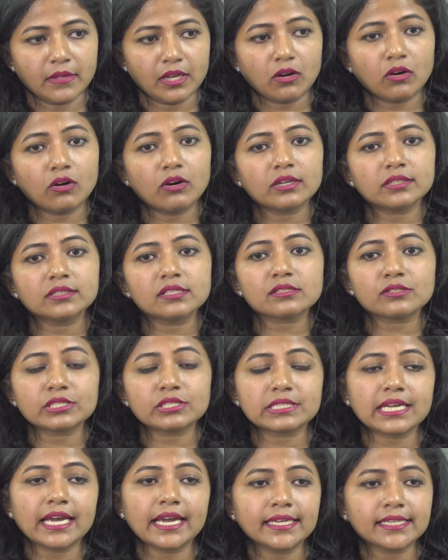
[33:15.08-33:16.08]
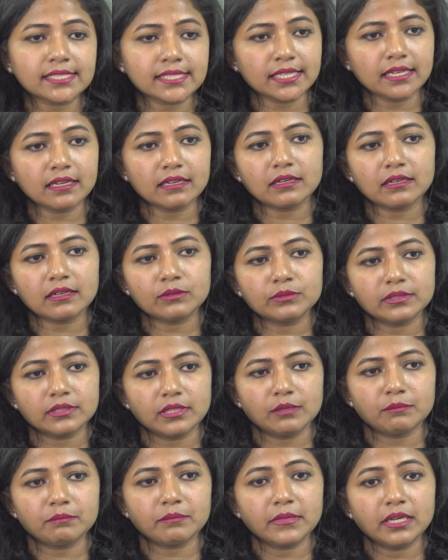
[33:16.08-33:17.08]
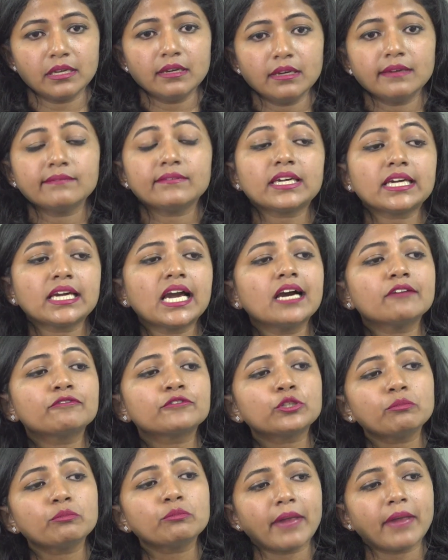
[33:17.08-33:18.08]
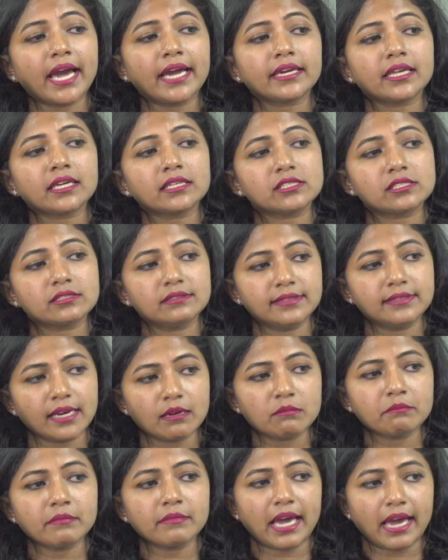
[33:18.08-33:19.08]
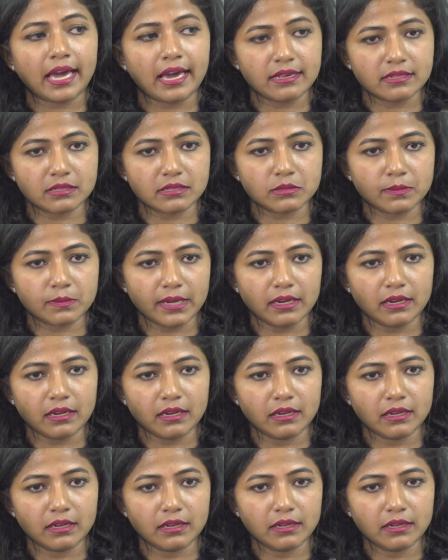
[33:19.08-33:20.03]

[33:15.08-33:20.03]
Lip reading: or the society around them? We have to manage them as well.